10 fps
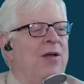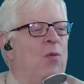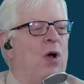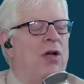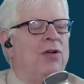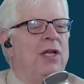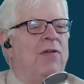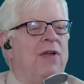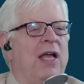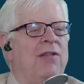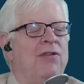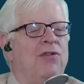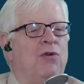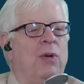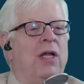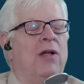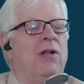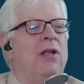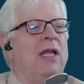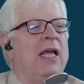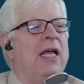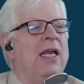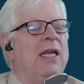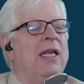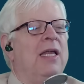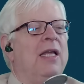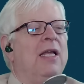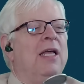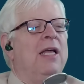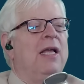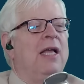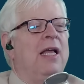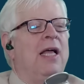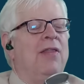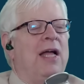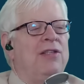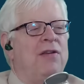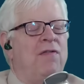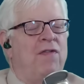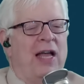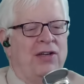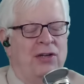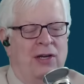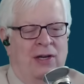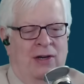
washing of hands is critical, and that's infection.